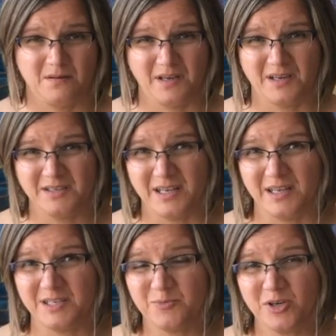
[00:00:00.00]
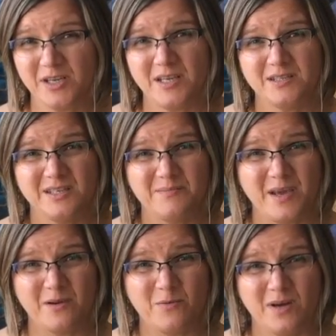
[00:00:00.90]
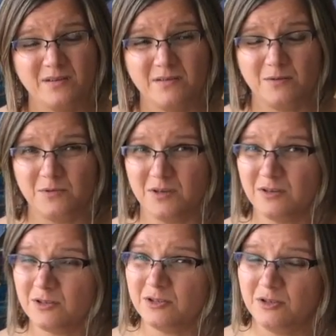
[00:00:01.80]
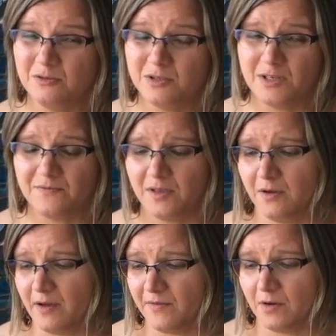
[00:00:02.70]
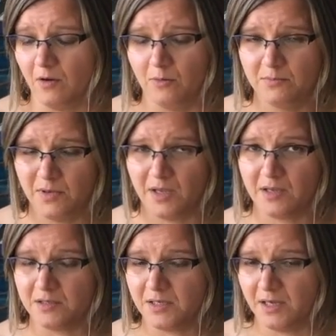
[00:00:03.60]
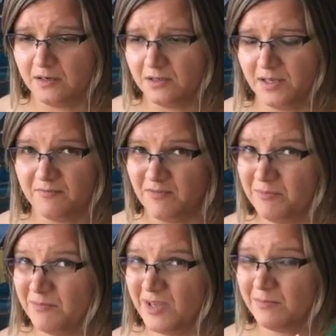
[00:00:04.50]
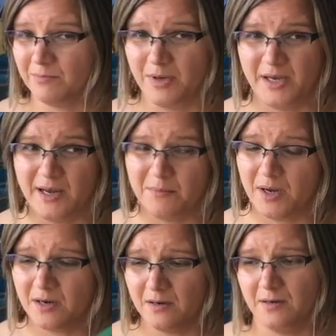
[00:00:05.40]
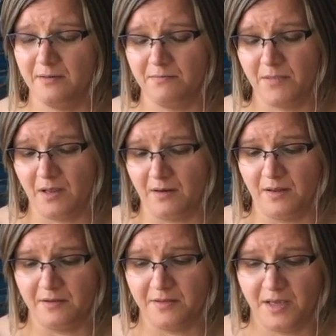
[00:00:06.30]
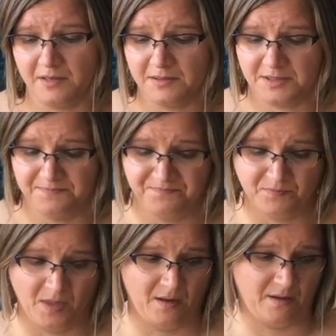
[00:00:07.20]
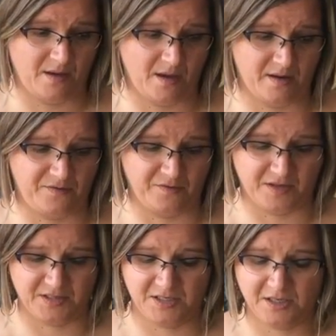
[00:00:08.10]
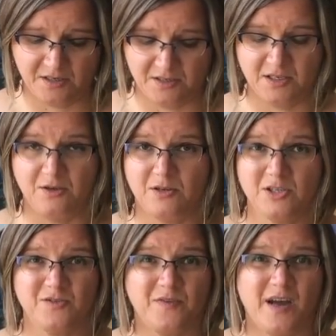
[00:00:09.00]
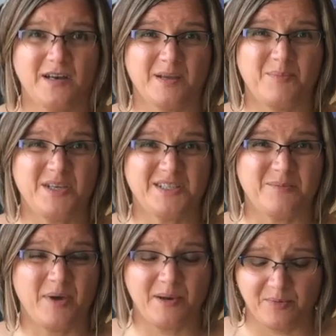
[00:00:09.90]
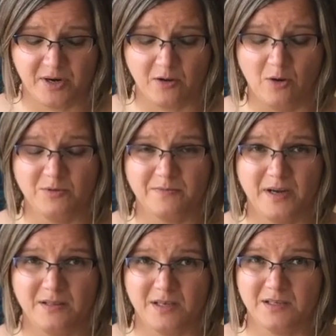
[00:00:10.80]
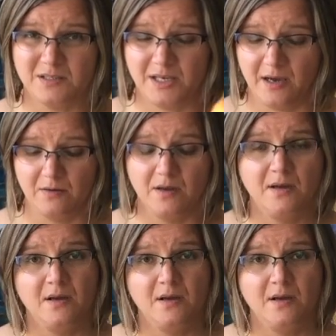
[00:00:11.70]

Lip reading: like I said, it's pretty easy to make one. You can just use stuff that you have at home, like containers like from like peanut butter and other things. And if you've got stickers, and you can just find like pieces of paper at home to write things down.